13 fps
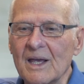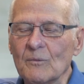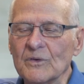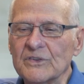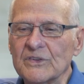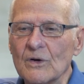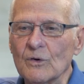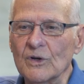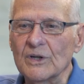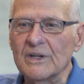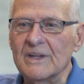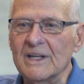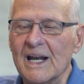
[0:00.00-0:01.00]
It was so
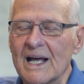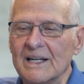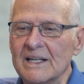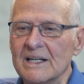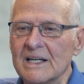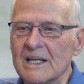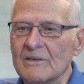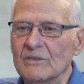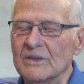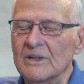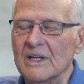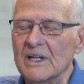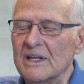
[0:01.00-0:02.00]
good that I didn't
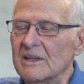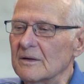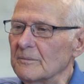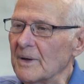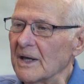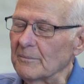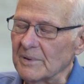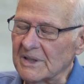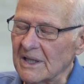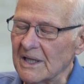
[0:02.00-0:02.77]
even eat the baked